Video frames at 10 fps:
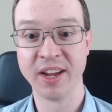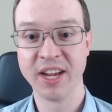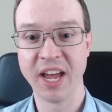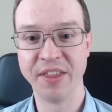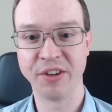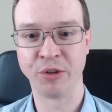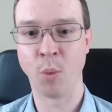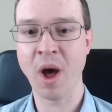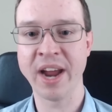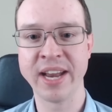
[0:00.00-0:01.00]
And this is
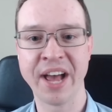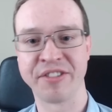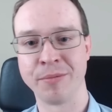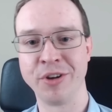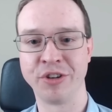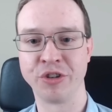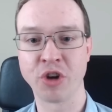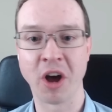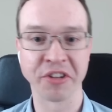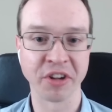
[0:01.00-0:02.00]
why NASA missions
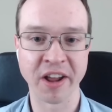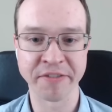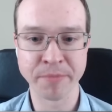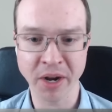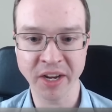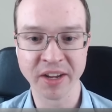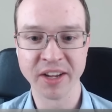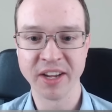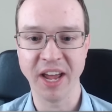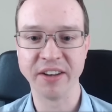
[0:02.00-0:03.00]
cost a lot of money
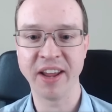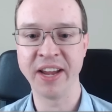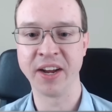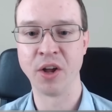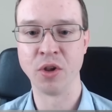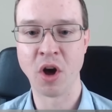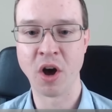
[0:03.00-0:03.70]
and take a long